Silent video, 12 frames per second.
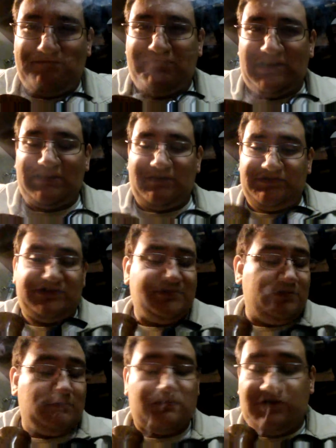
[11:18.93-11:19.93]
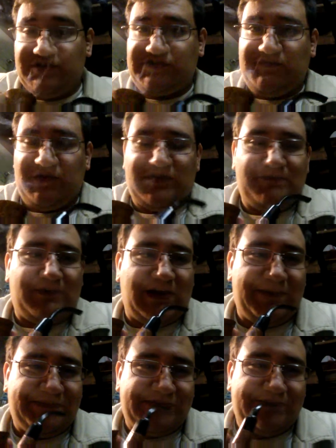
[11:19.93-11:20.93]
But they're still good smoking
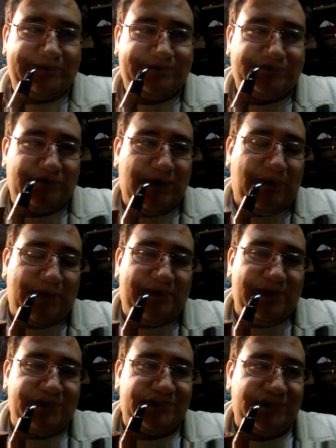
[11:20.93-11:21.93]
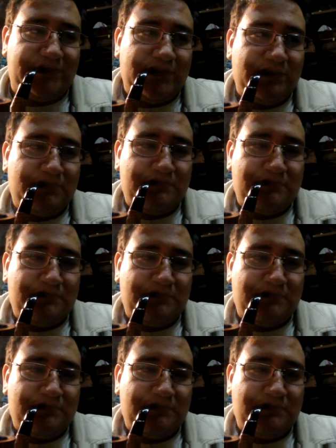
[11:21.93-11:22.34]
pipes made by Peterson.